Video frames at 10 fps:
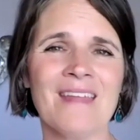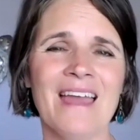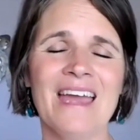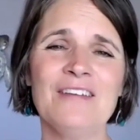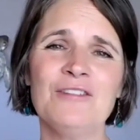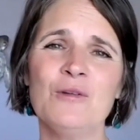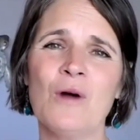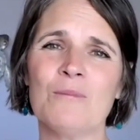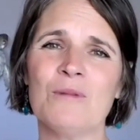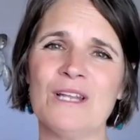And if you
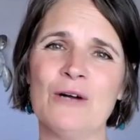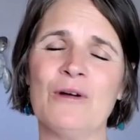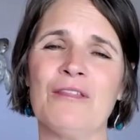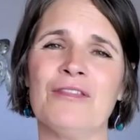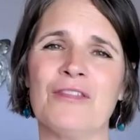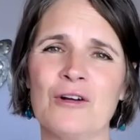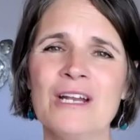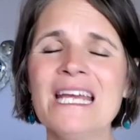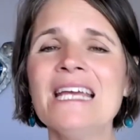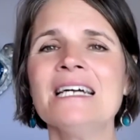are below a
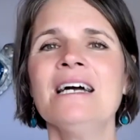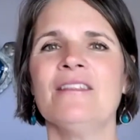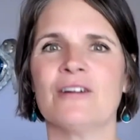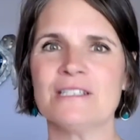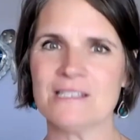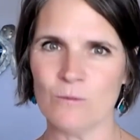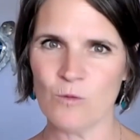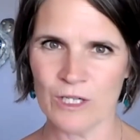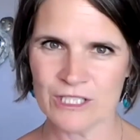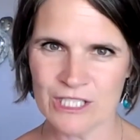30, there is some
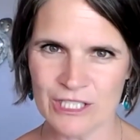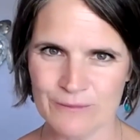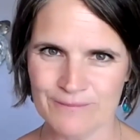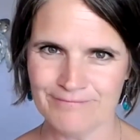work to do.